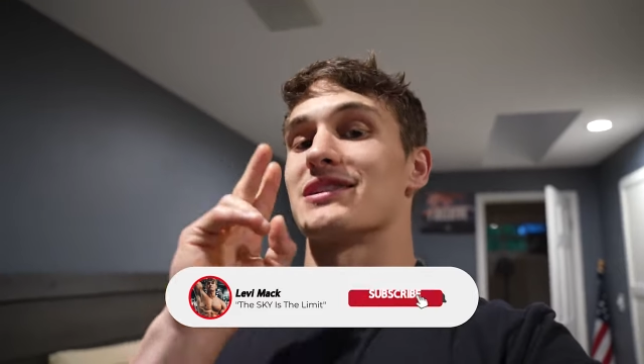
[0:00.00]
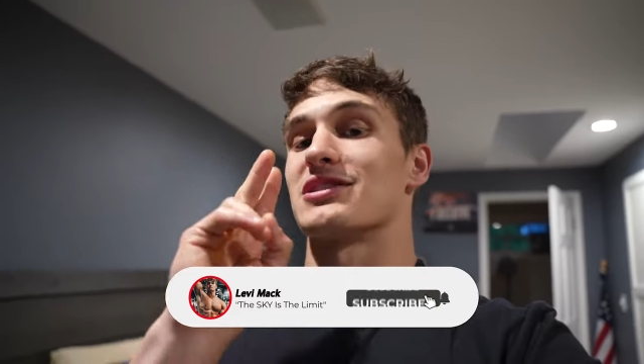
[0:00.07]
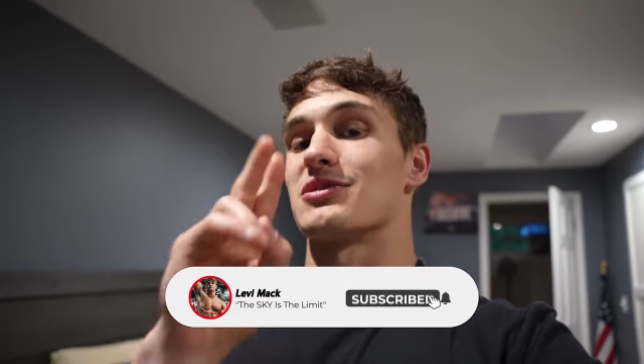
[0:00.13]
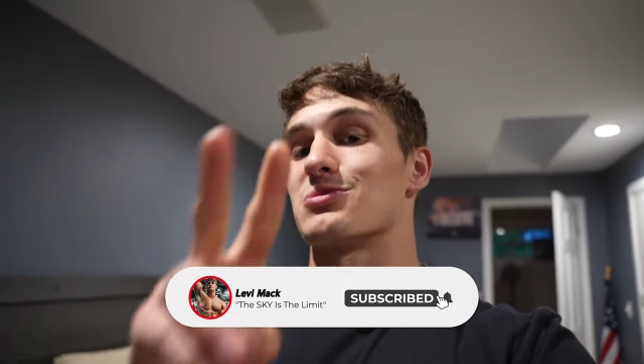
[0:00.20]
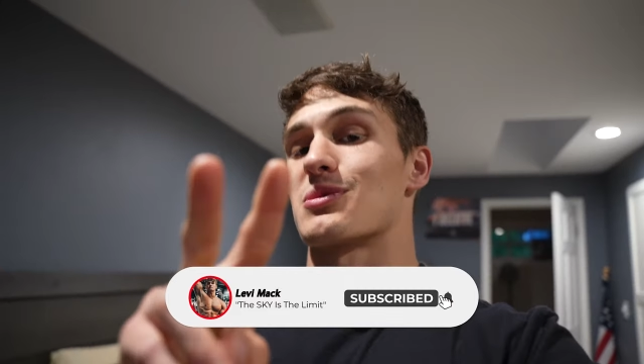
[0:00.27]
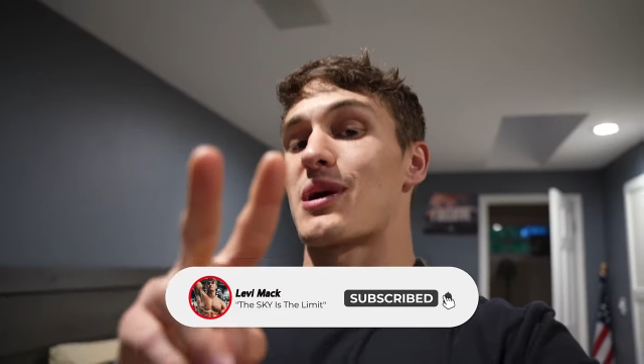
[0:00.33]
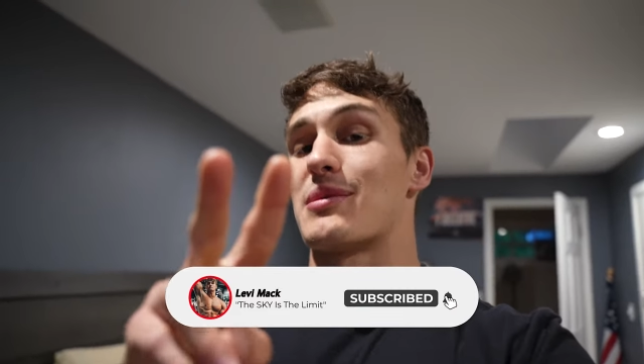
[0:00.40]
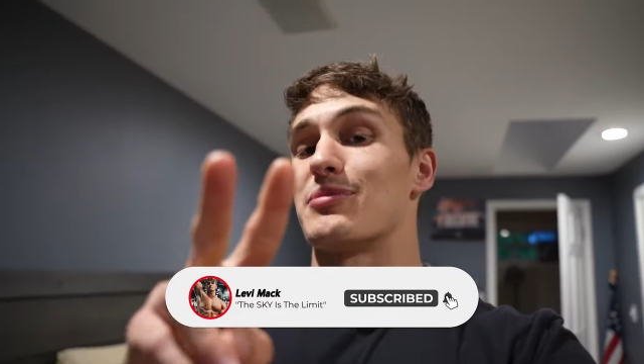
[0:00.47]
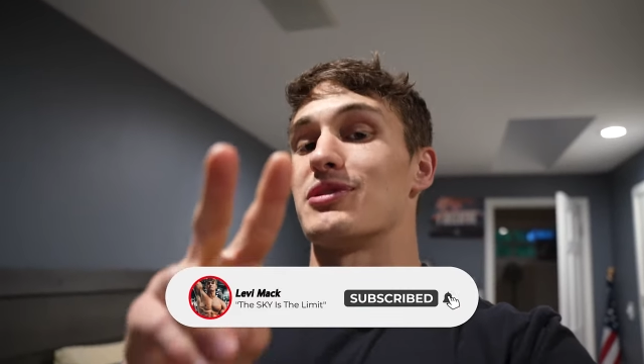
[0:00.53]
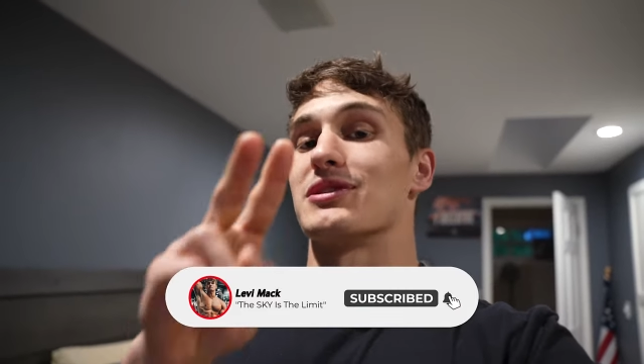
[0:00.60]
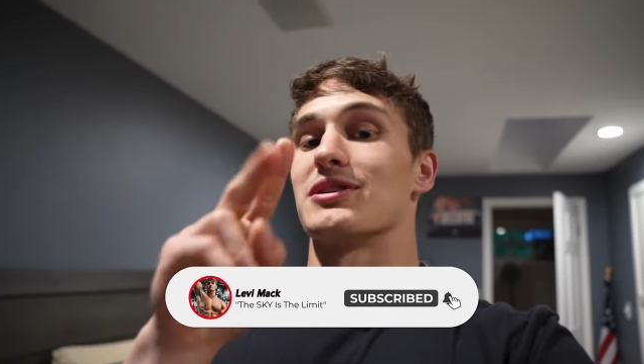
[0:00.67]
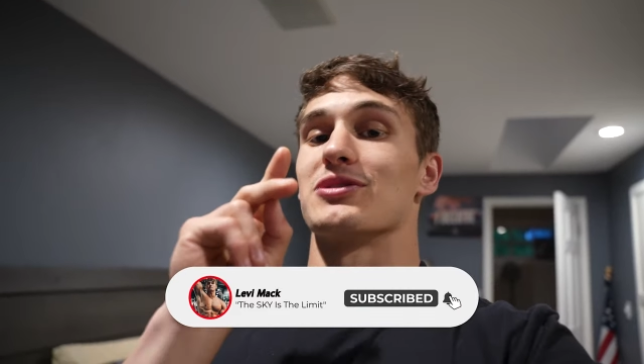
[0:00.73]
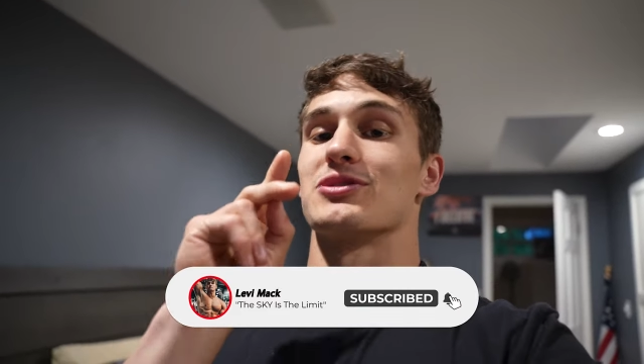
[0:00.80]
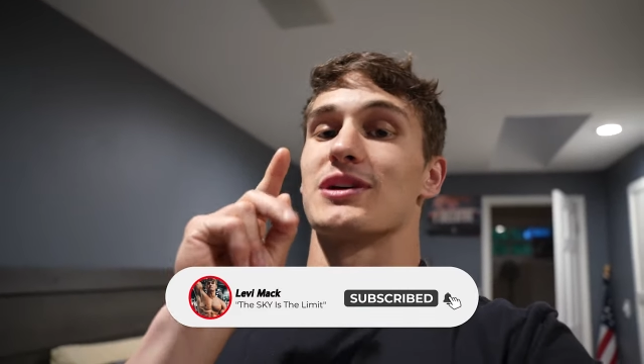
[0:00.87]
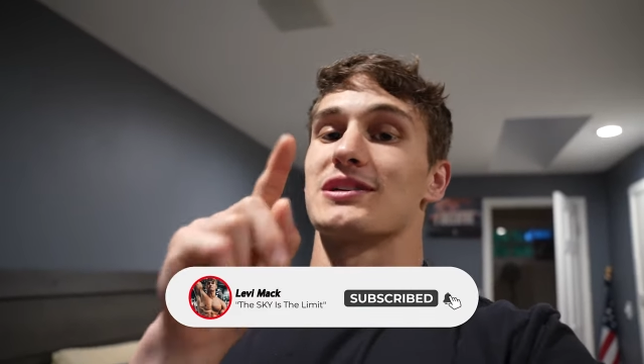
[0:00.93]
the subscribe button,
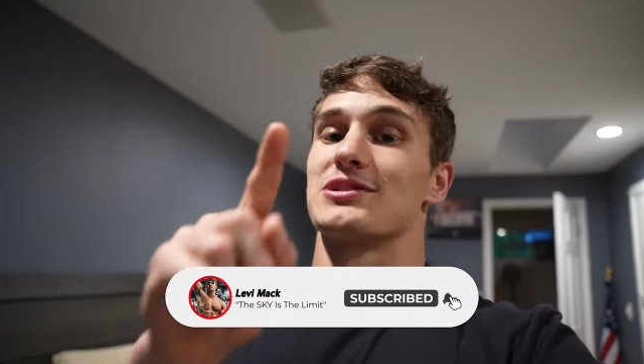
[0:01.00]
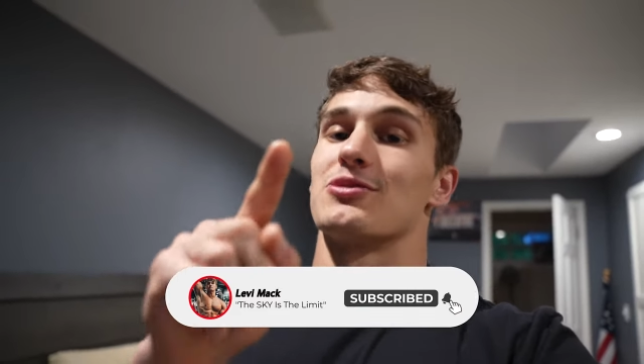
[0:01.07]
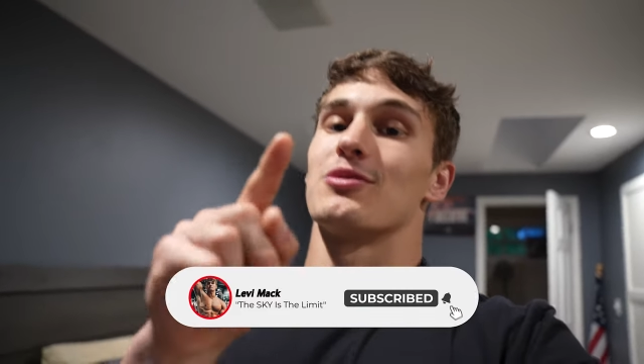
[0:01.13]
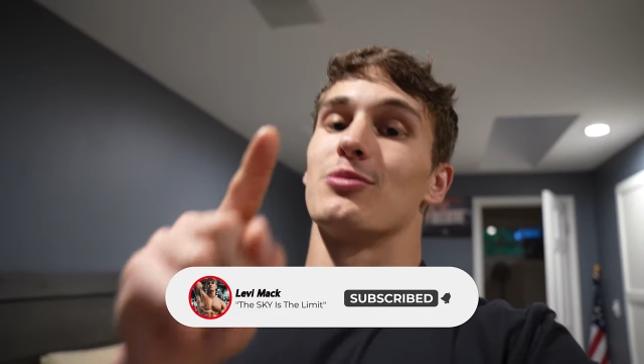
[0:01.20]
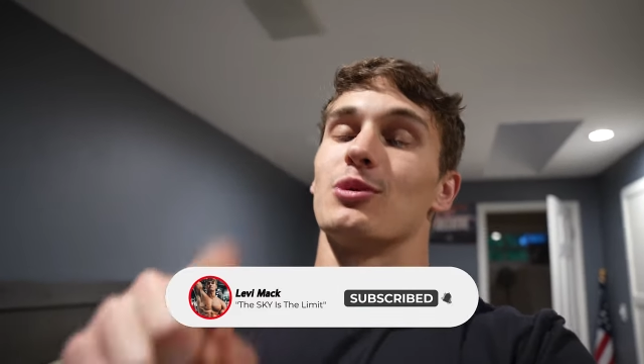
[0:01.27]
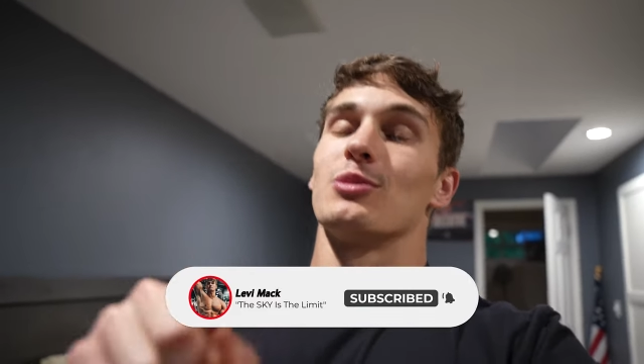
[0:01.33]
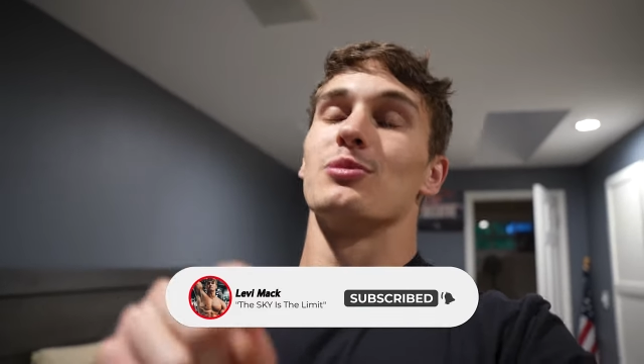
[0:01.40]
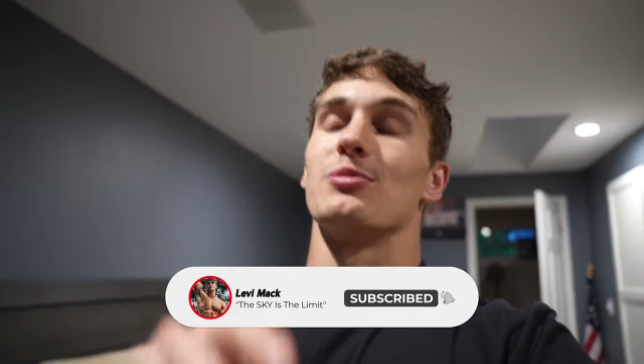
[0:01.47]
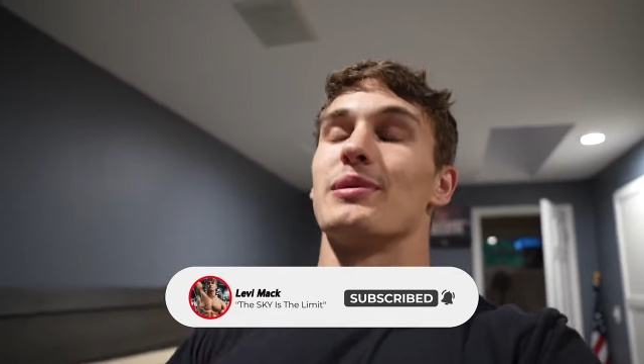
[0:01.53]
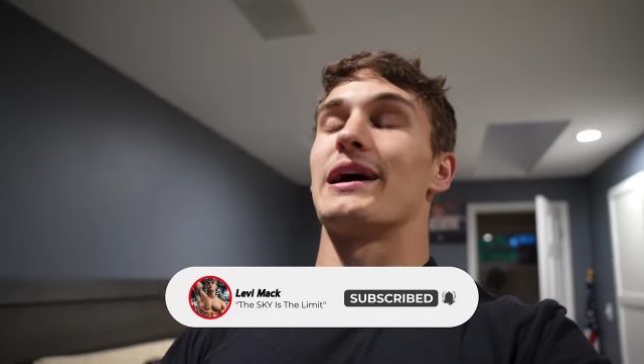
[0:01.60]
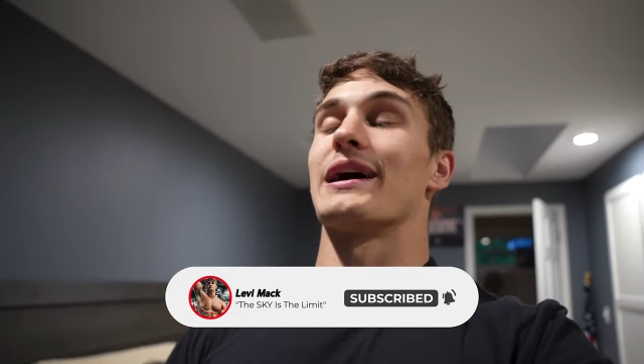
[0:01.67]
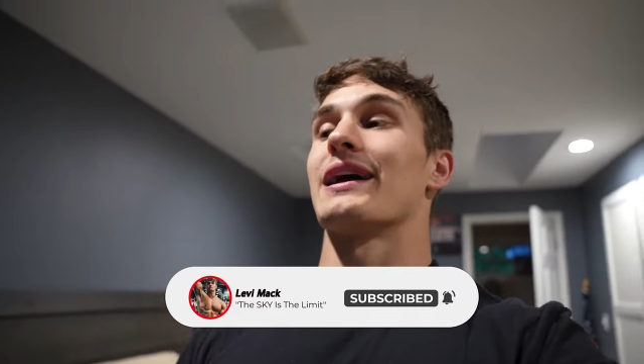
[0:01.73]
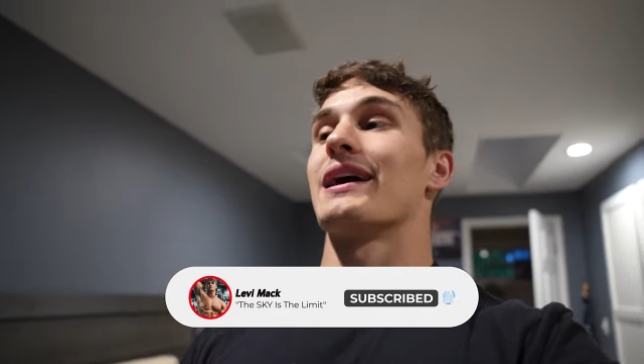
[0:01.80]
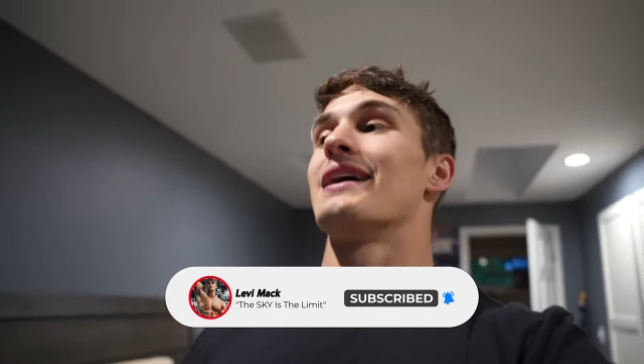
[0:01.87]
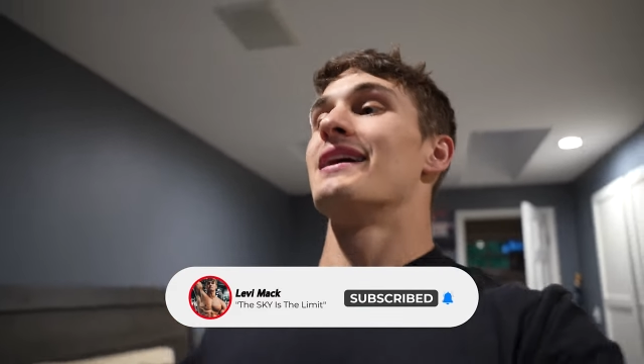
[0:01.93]
because you guys know I will be
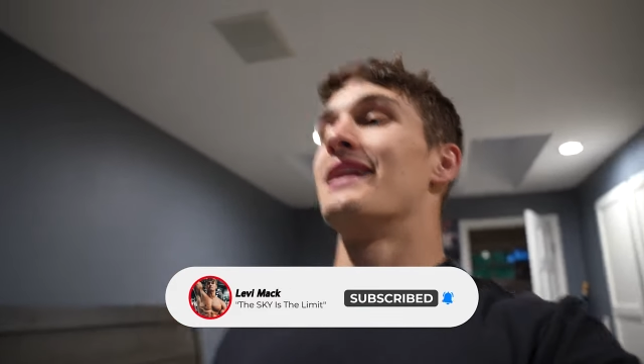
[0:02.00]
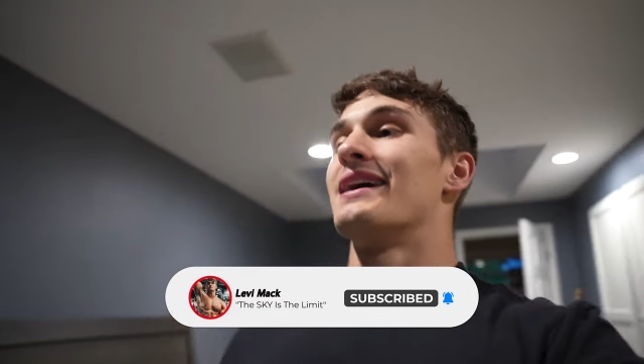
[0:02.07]
back.